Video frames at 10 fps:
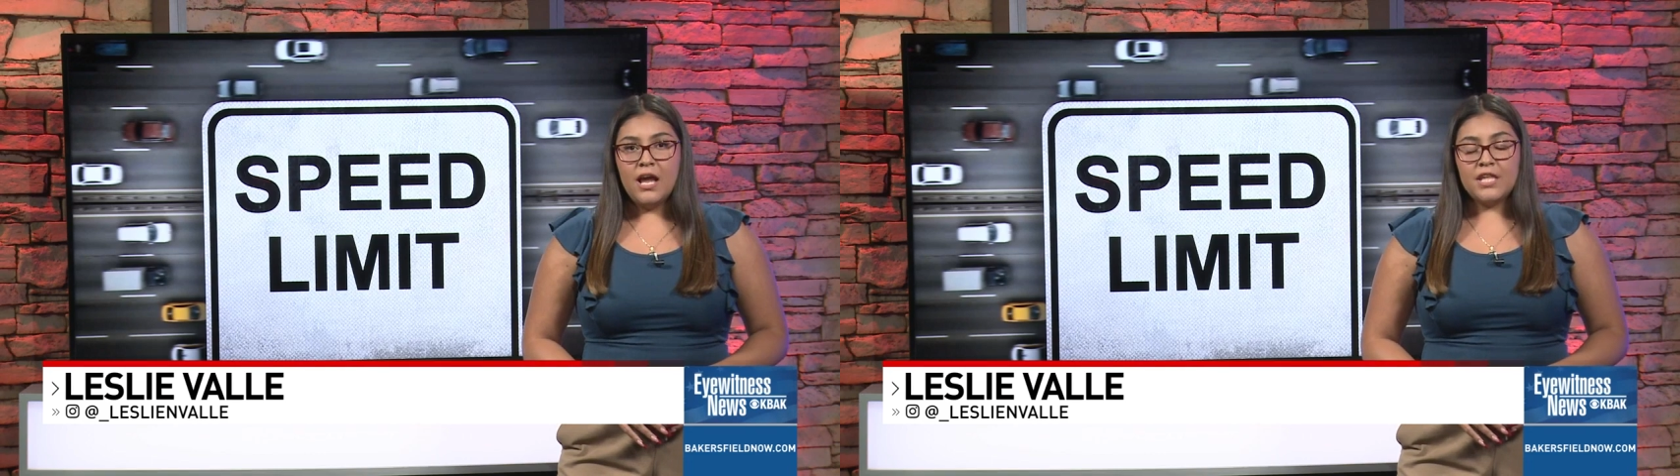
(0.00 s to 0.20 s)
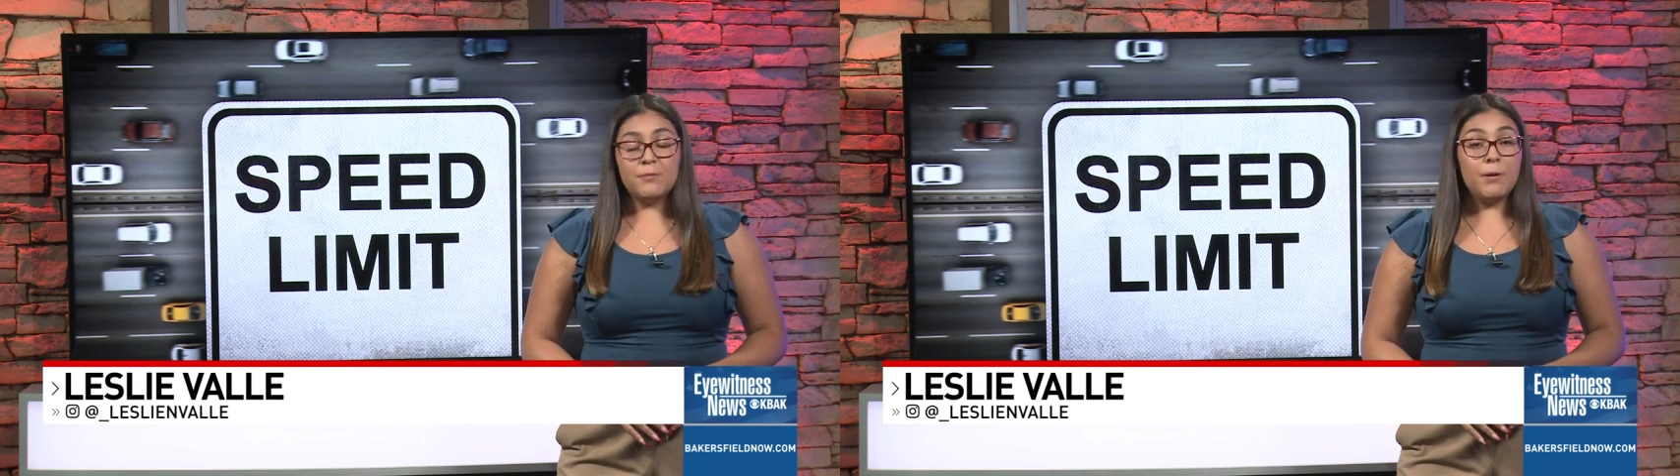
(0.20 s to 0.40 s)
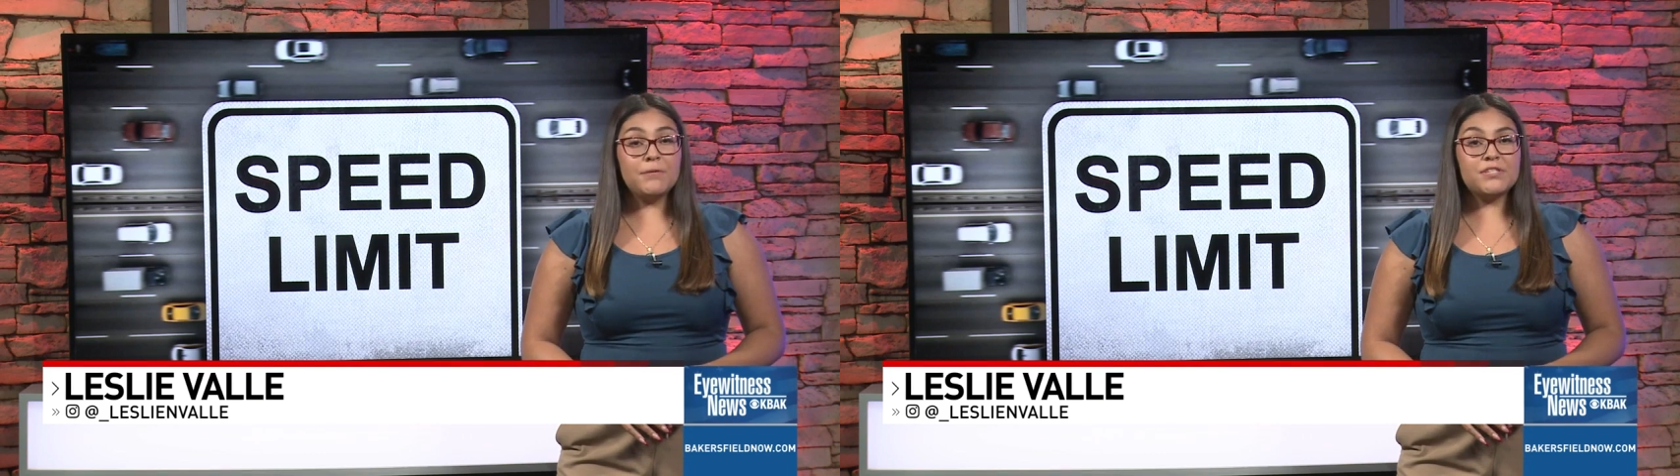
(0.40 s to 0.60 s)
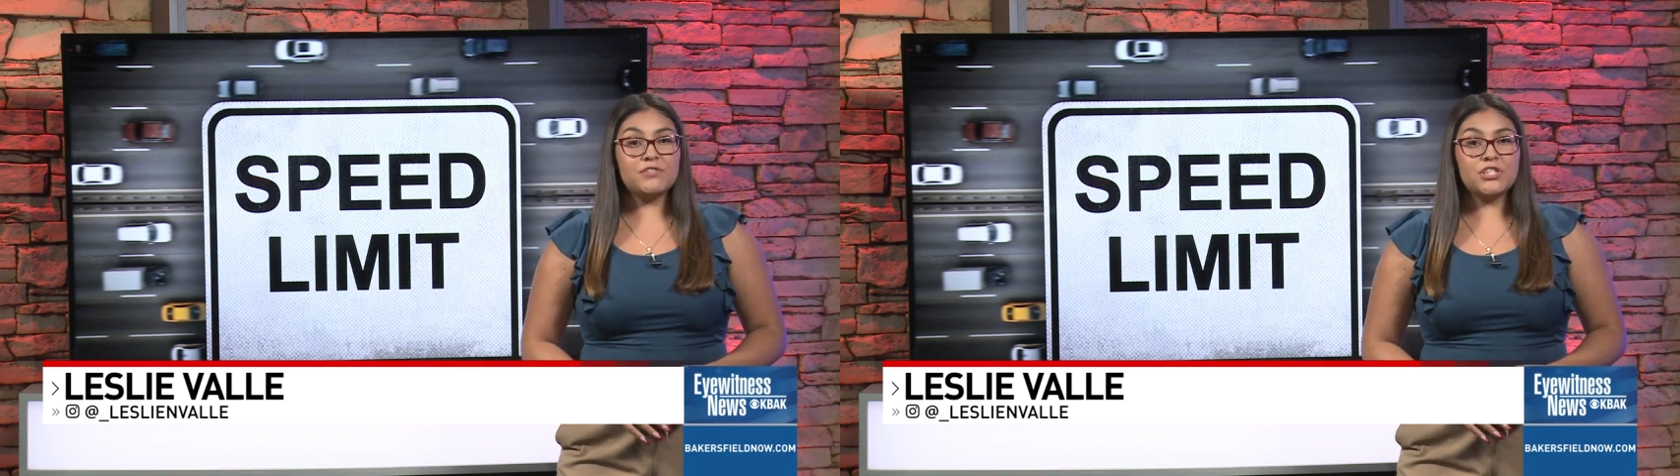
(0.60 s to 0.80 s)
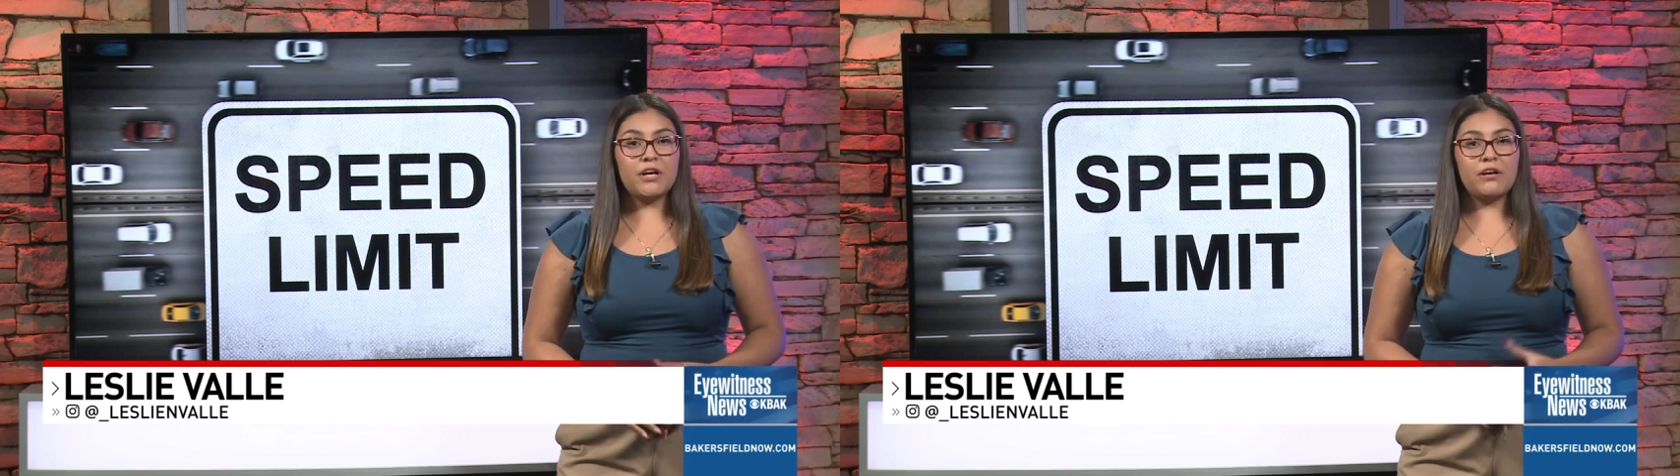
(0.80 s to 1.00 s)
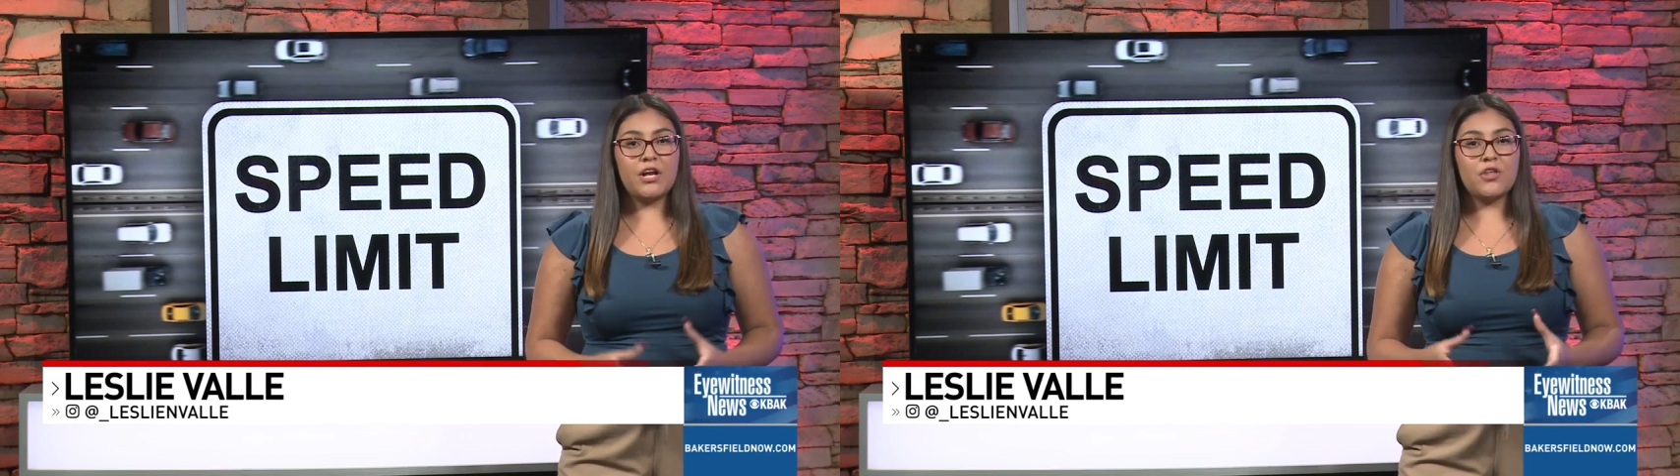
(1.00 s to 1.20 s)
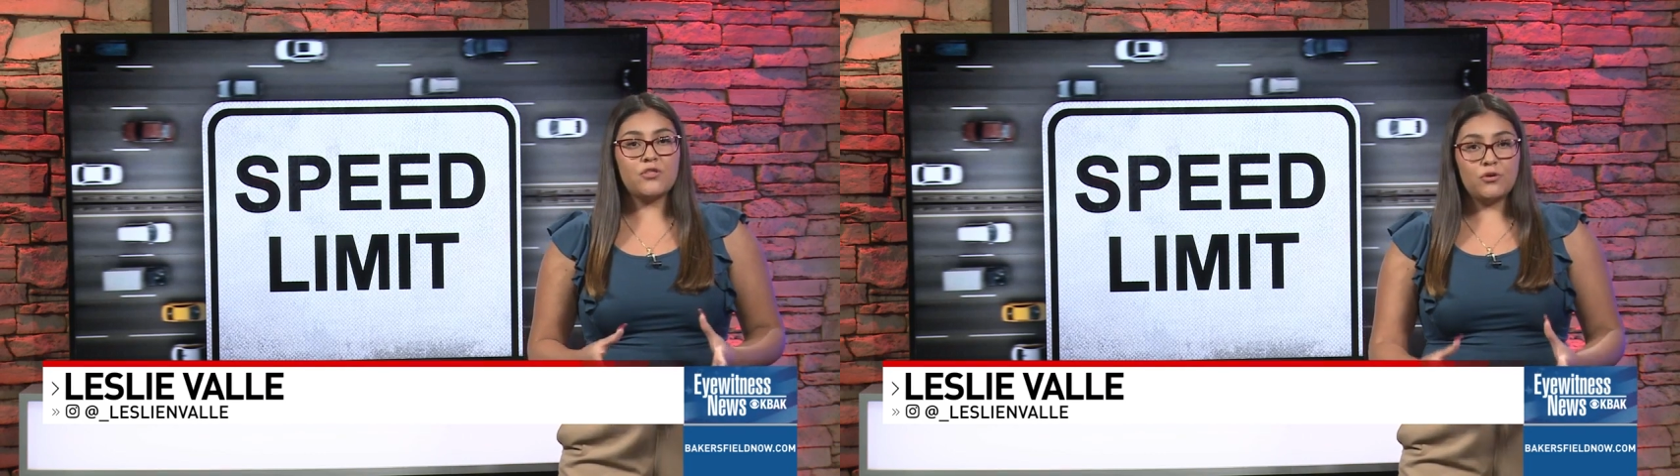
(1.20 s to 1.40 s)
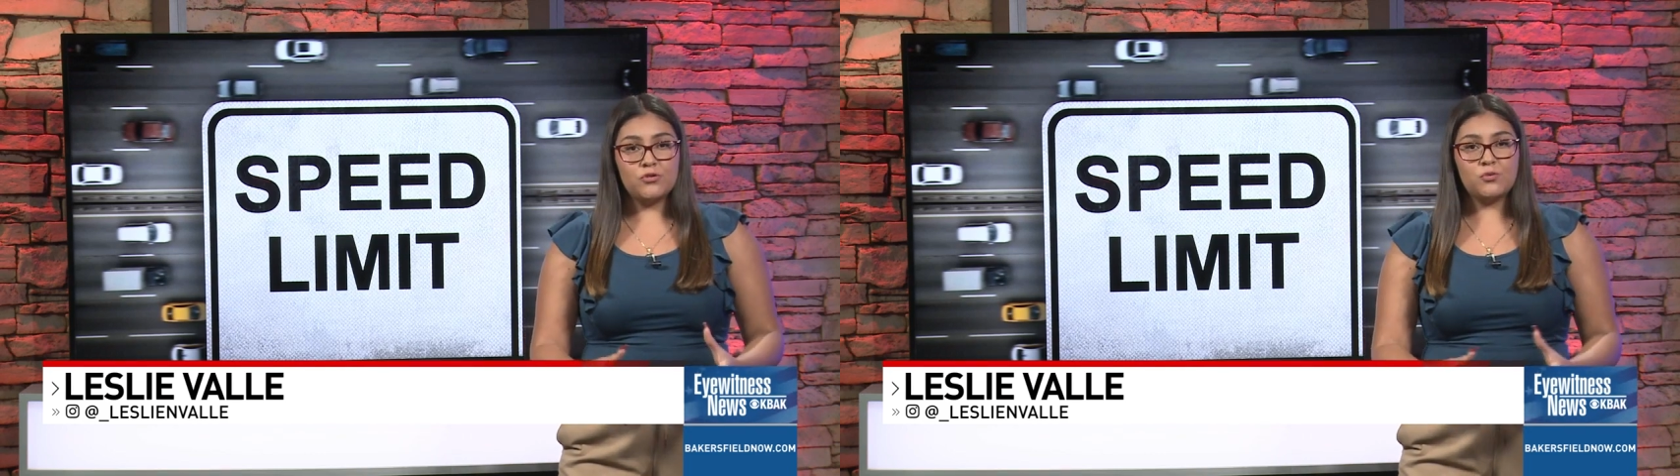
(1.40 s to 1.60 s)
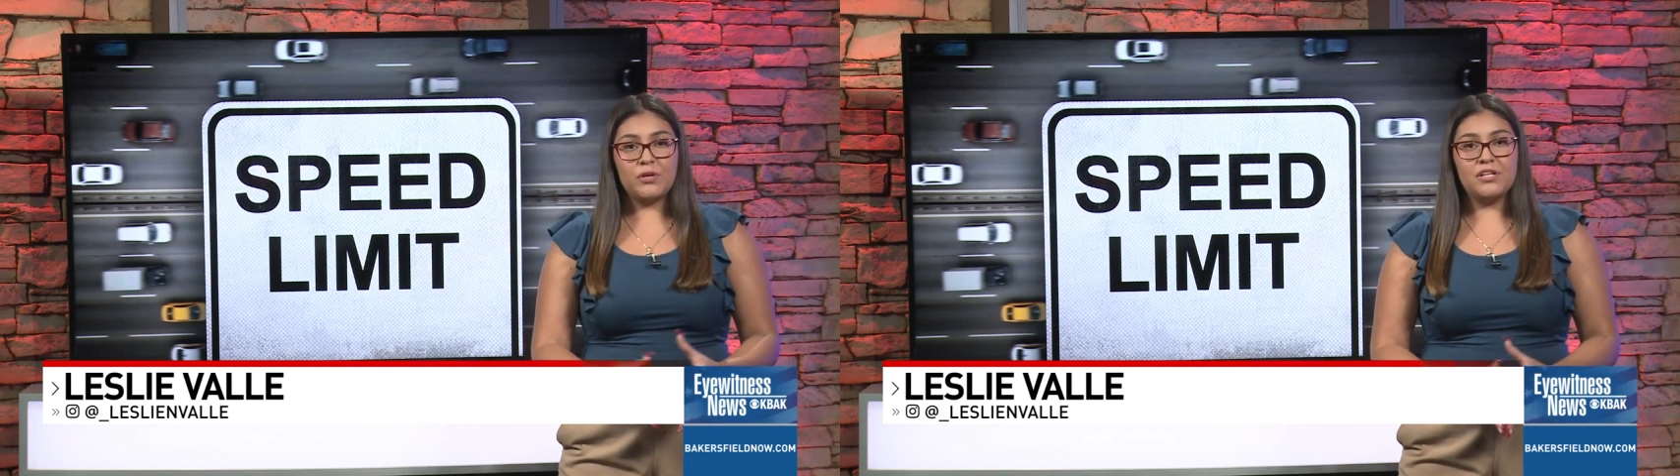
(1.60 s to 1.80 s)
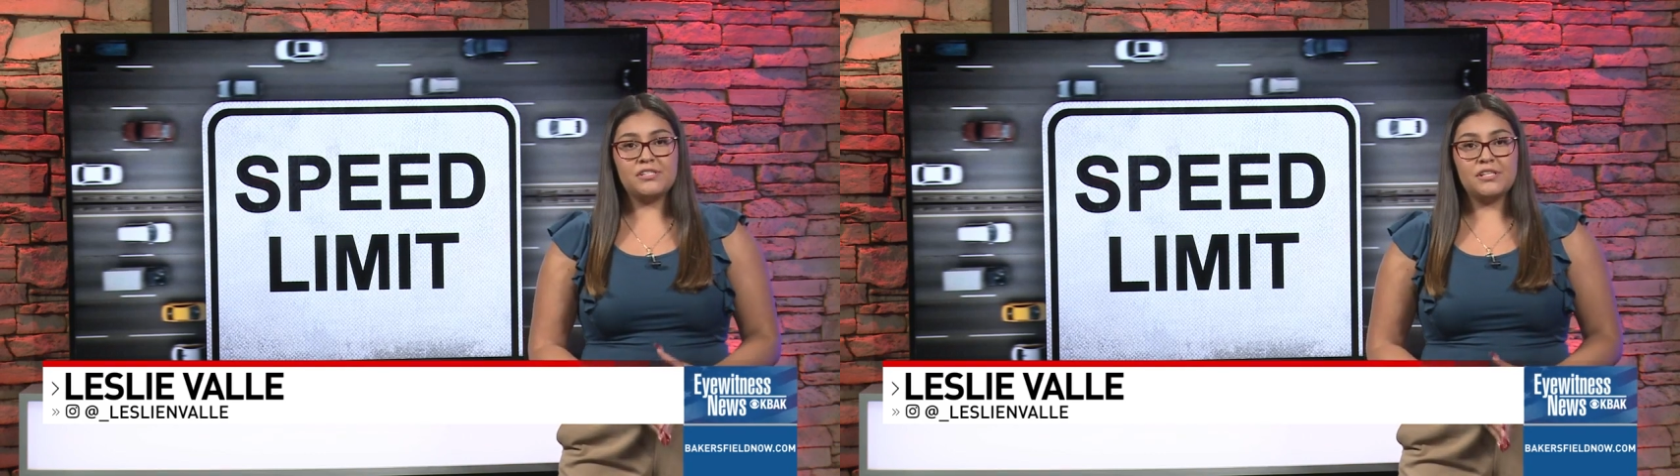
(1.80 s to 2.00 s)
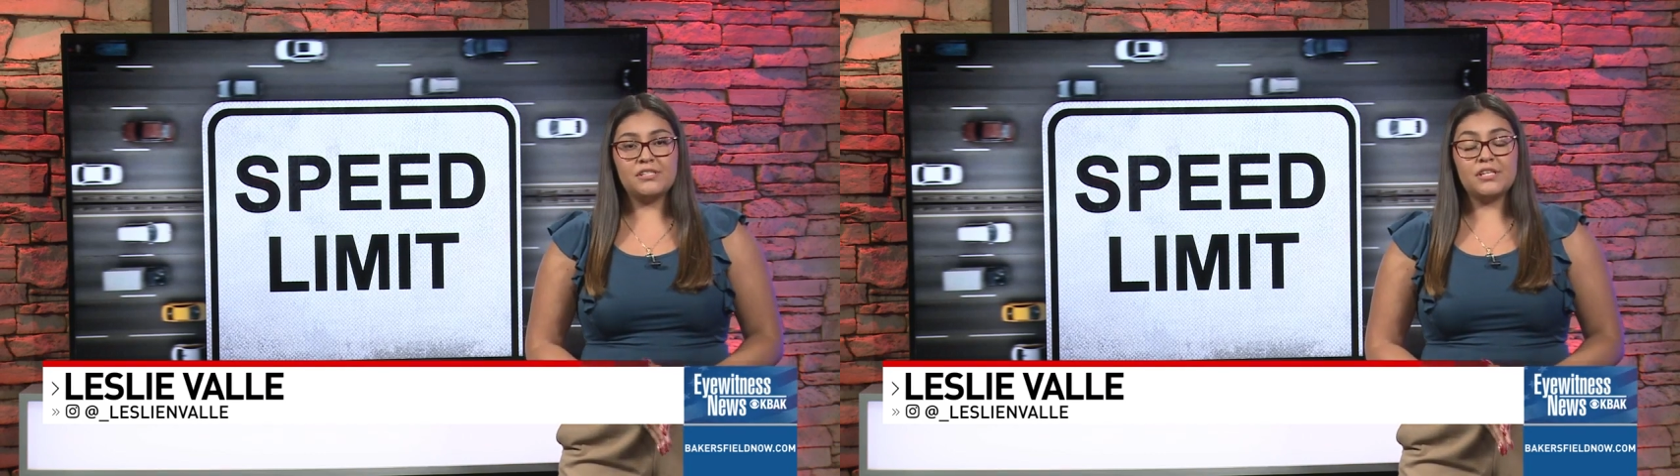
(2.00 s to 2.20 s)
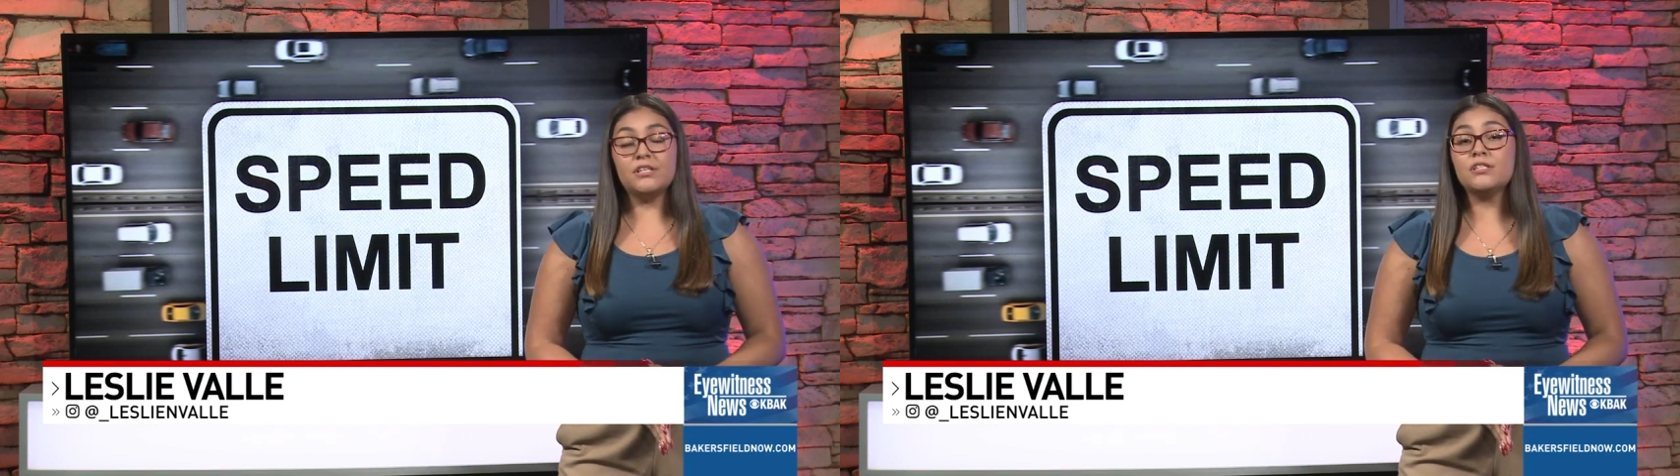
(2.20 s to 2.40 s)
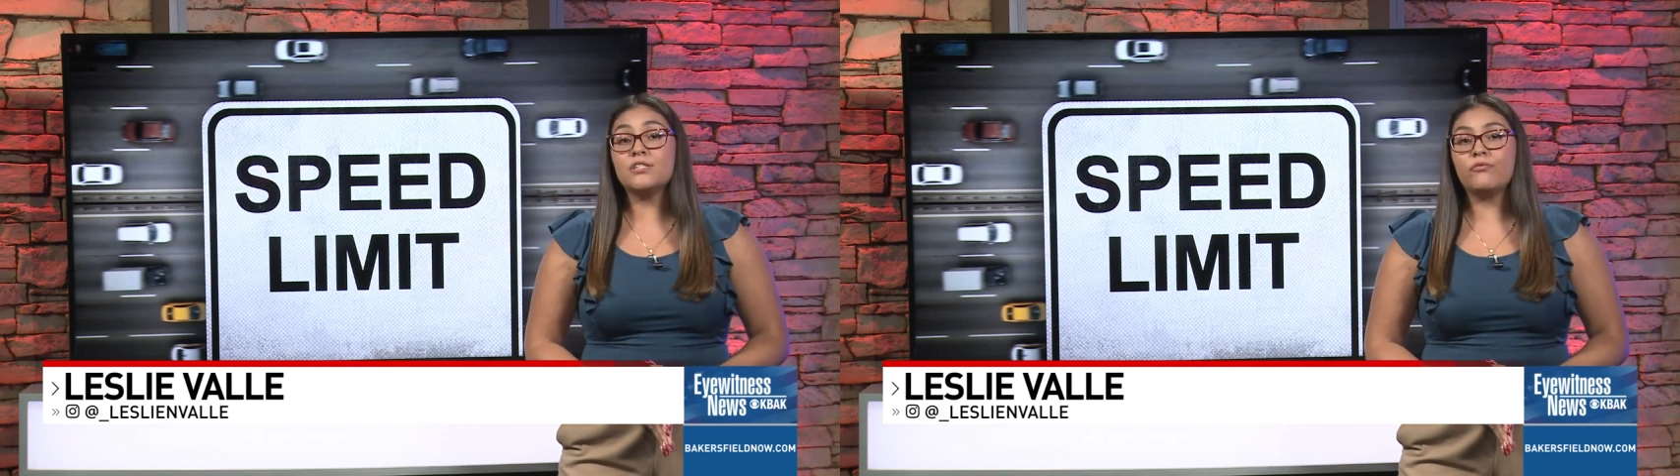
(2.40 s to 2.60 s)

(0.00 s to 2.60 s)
And the purpose of sharing those reasons is